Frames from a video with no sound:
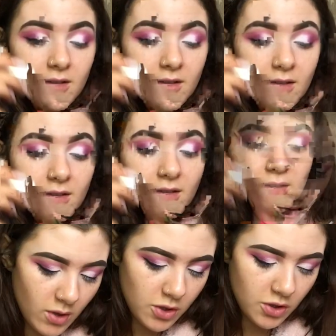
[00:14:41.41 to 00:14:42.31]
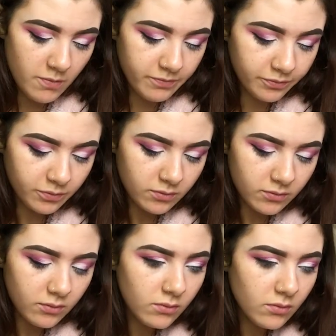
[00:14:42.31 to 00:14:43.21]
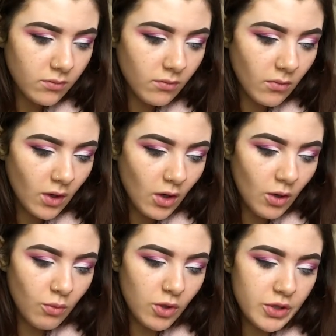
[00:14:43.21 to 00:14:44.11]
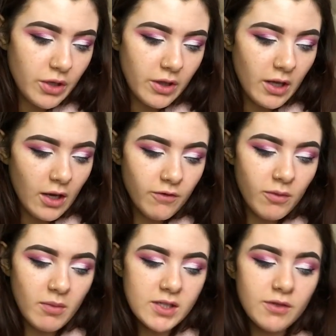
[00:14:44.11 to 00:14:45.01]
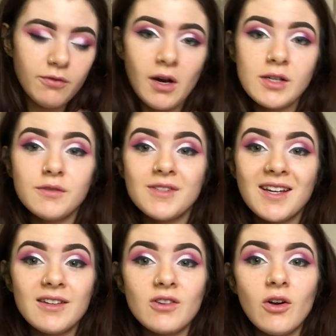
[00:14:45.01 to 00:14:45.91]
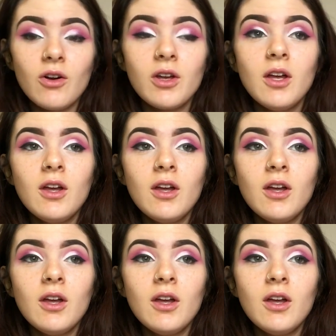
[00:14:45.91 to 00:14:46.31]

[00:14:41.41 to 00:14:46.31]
this is a good question. What do you think of the massive rise of TikTok?